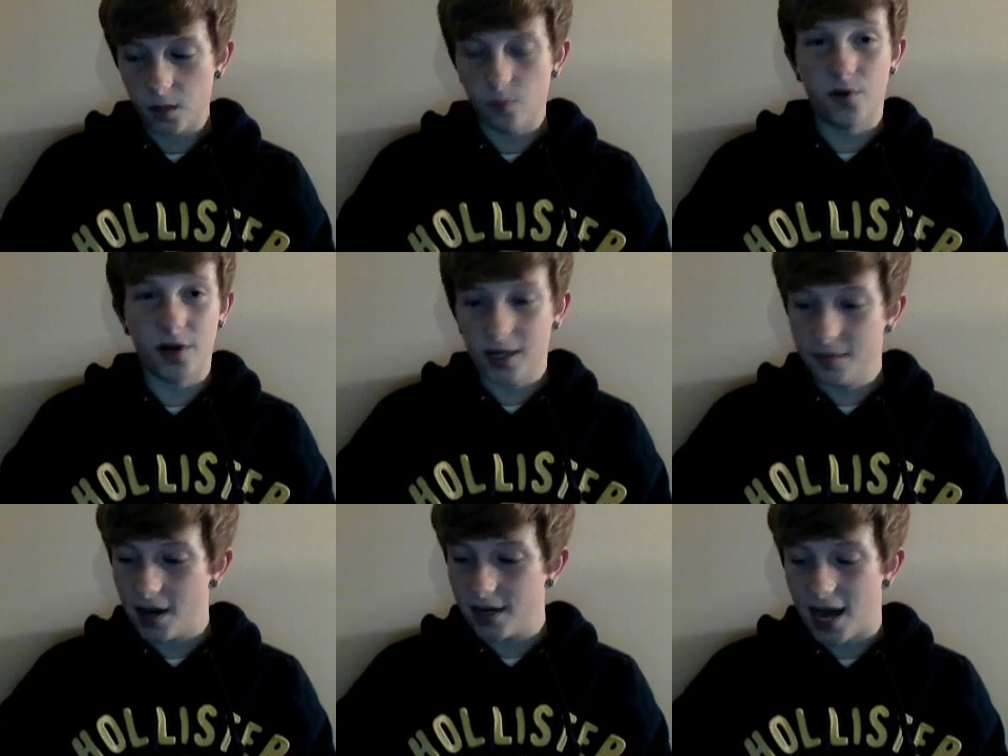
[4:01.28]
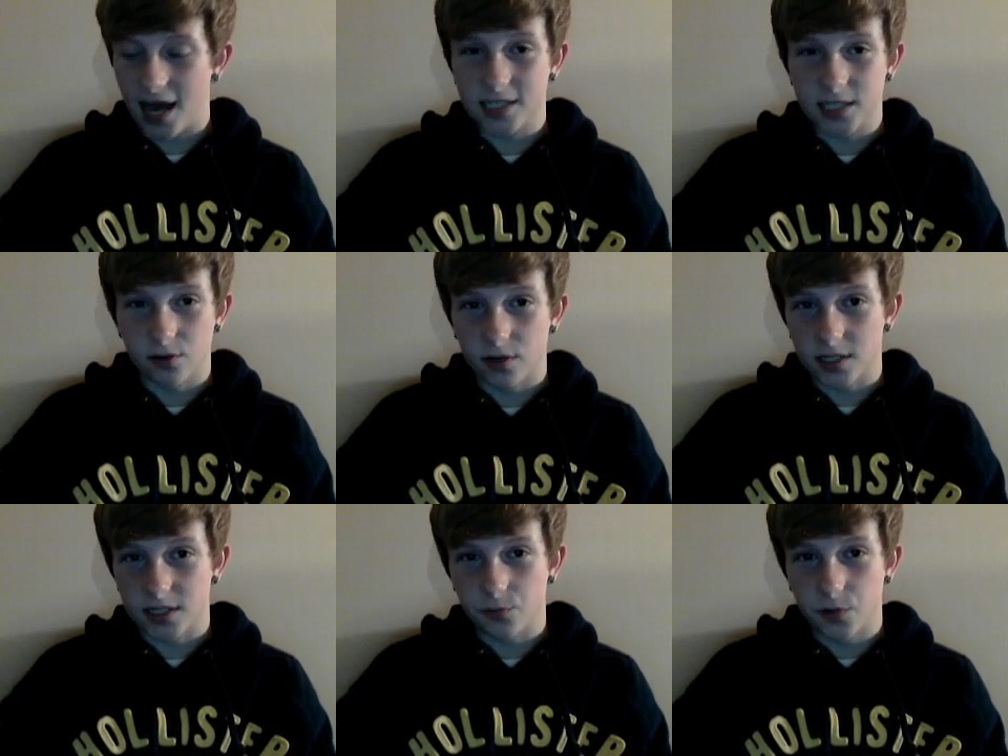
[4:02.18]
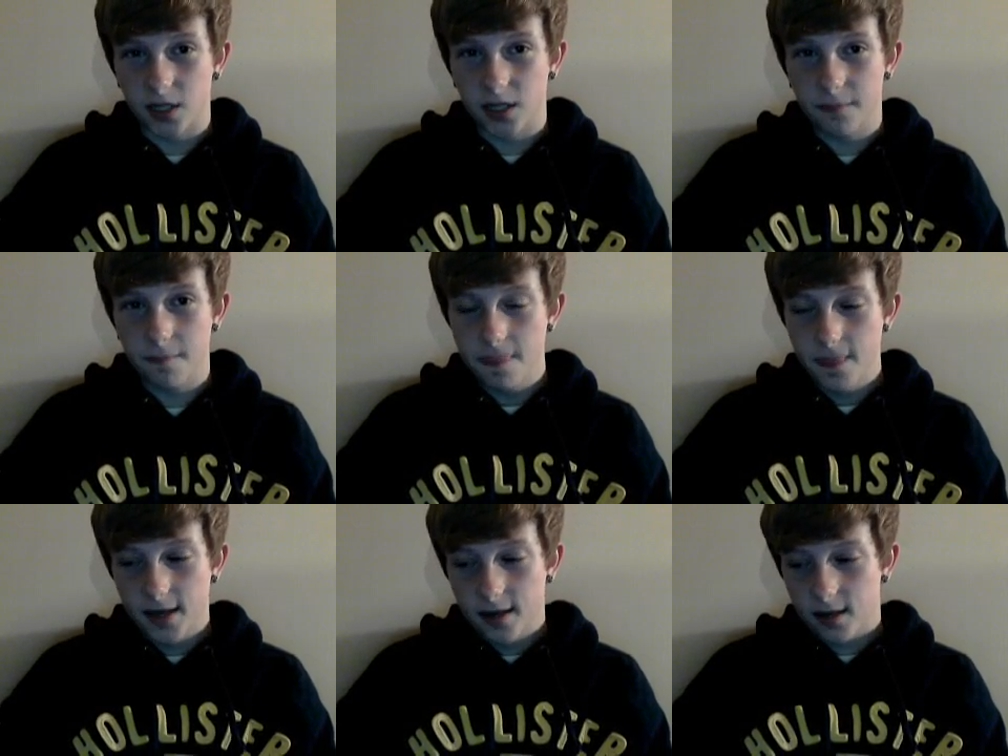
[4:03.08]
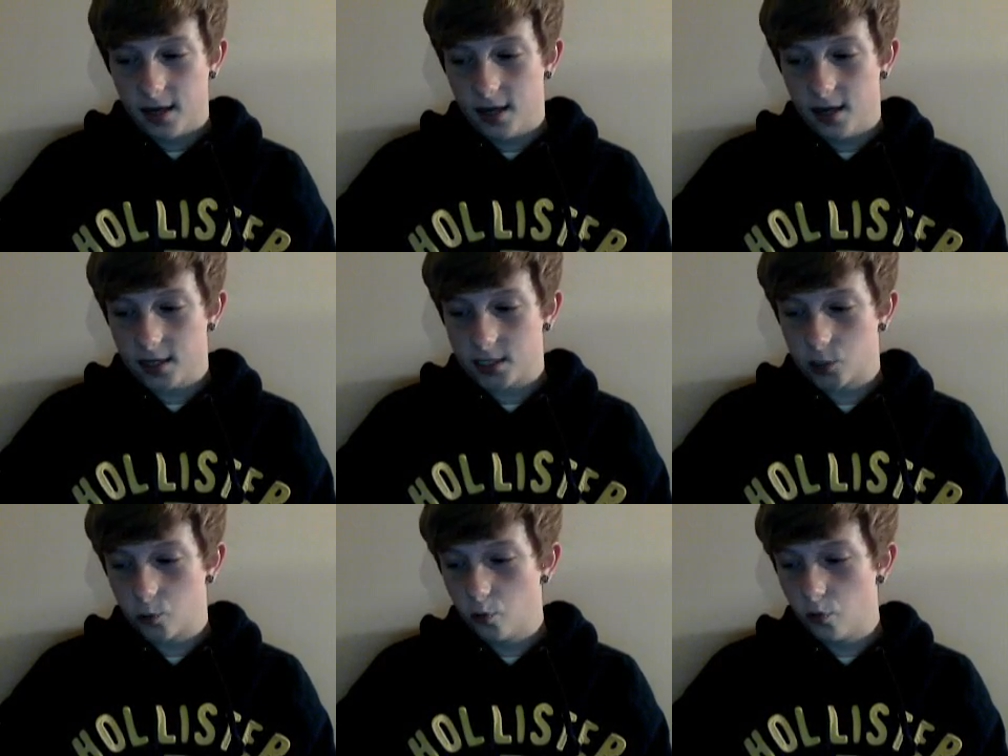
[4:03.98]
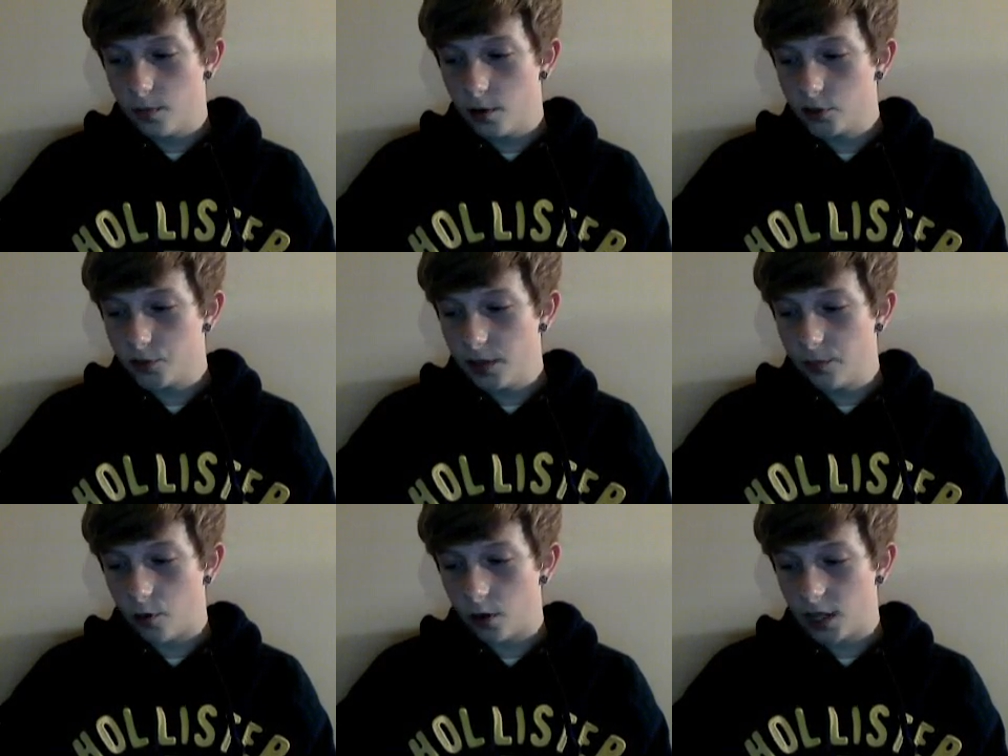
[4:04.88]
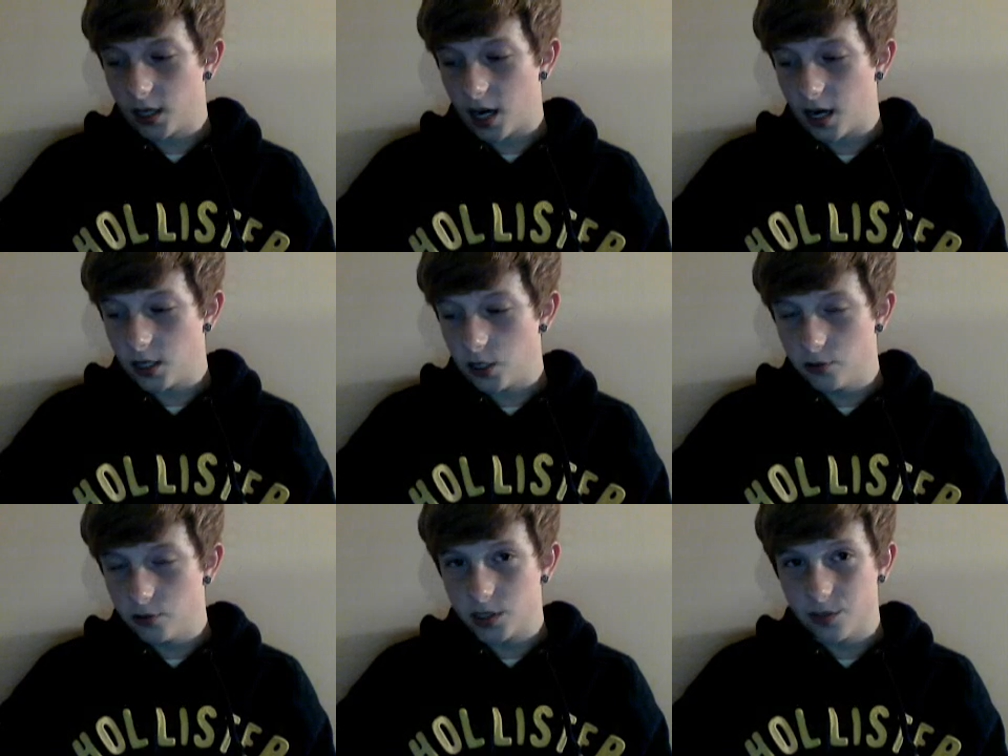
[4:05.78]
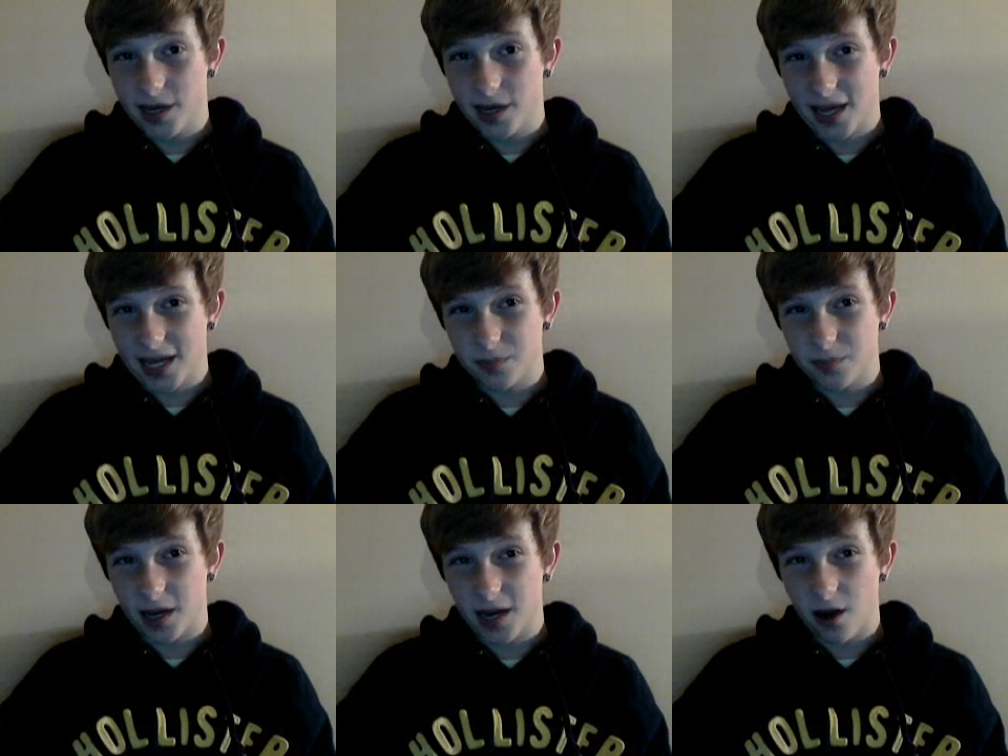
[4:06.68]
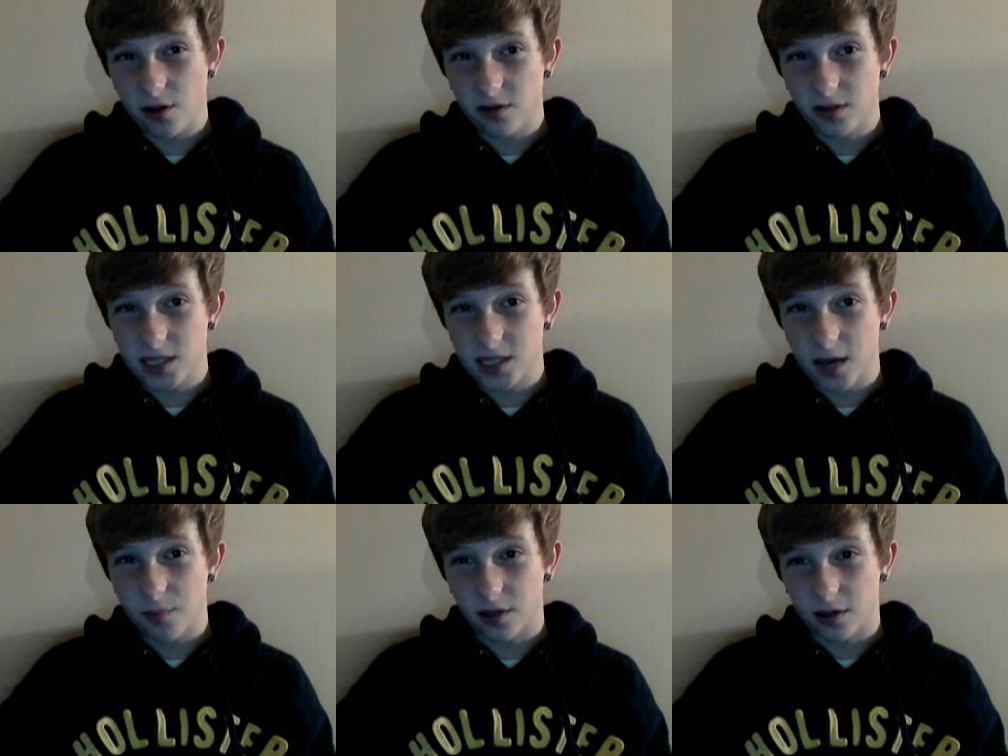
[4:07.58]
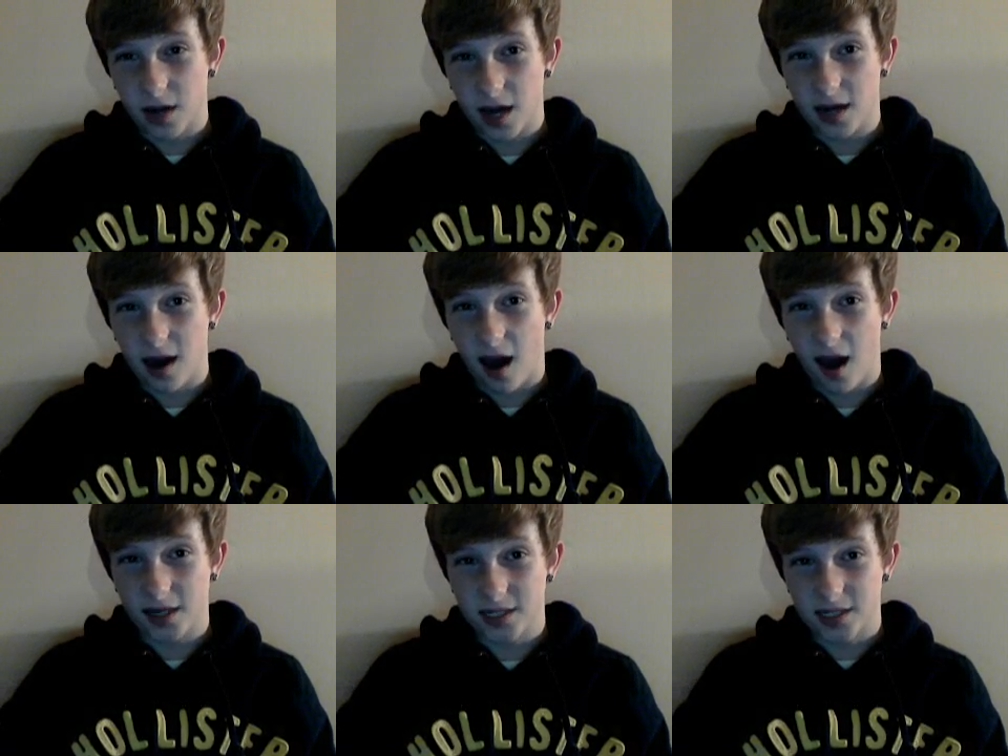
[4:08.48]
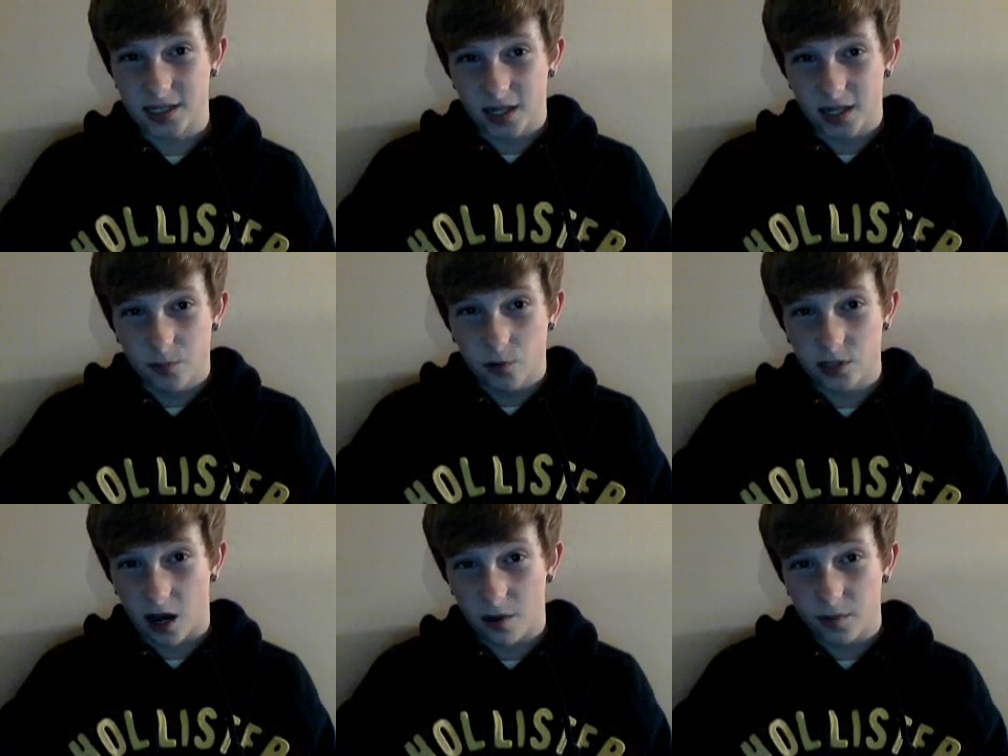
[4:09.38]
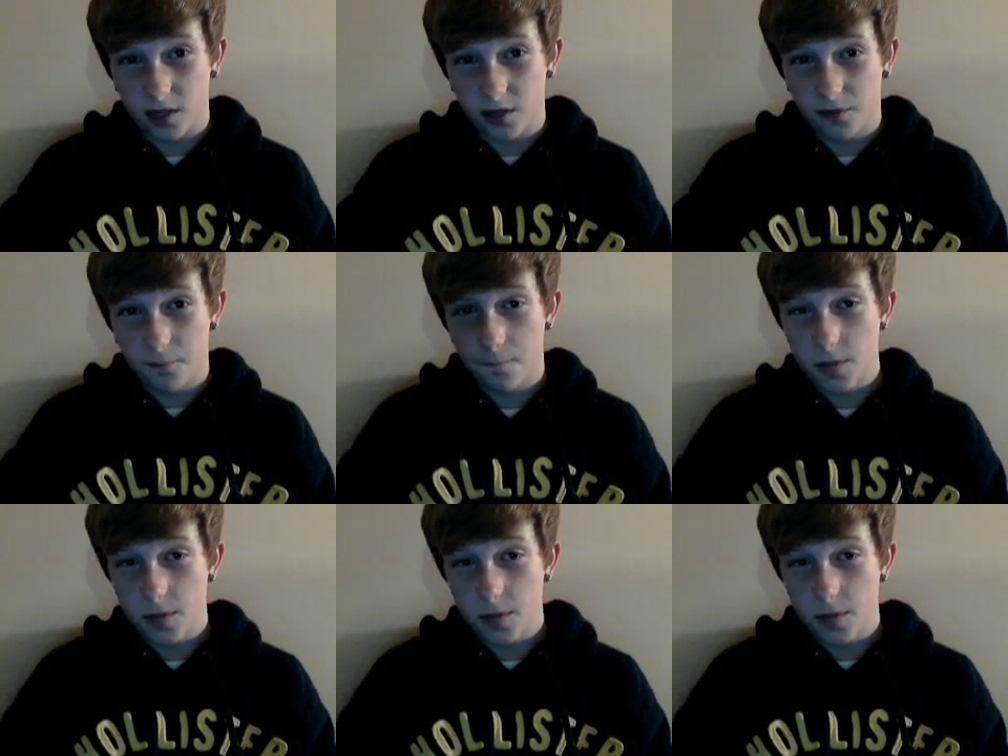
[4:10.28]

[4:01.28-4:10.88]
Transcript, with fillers: and what like my dad still doesn't really and at school most people are like kind of used to me i guess by now you could say but they're kind of not because it's not the most common thing